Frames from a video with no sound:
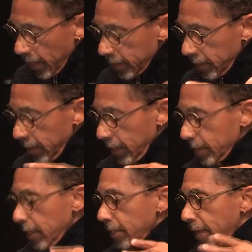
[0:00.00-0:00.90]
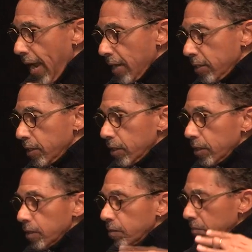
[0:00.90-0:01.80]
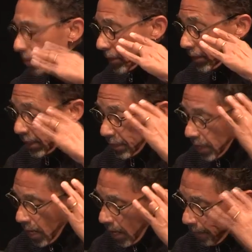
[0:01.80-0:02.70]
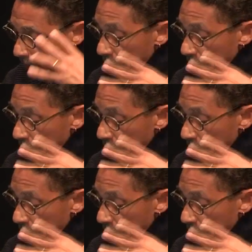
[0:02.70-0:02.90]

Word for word: She is a dancer. She, um,